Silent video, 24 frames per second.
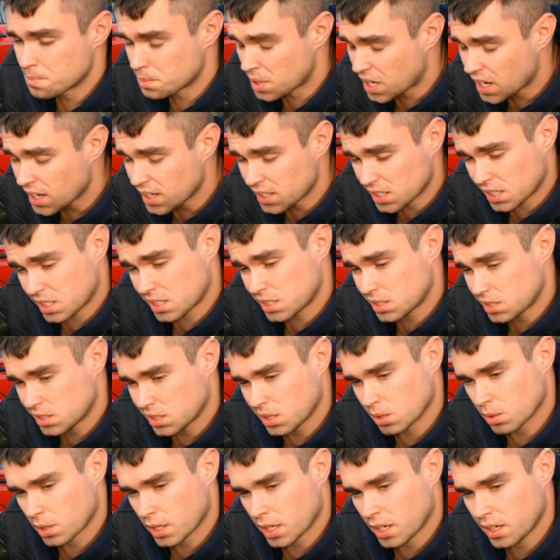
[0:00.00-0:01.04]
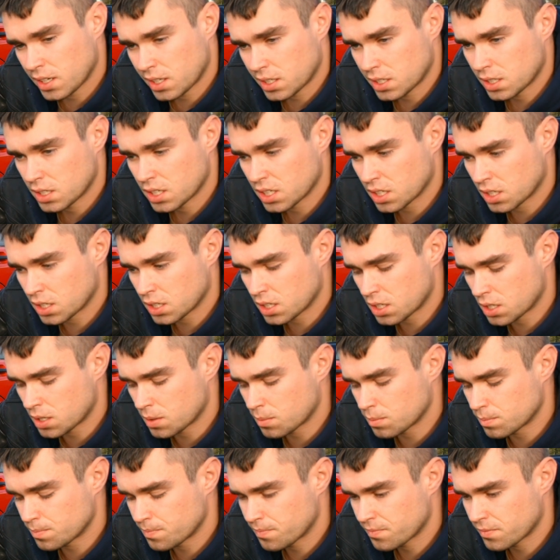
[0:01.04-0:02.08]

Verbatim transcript: buy it okay um,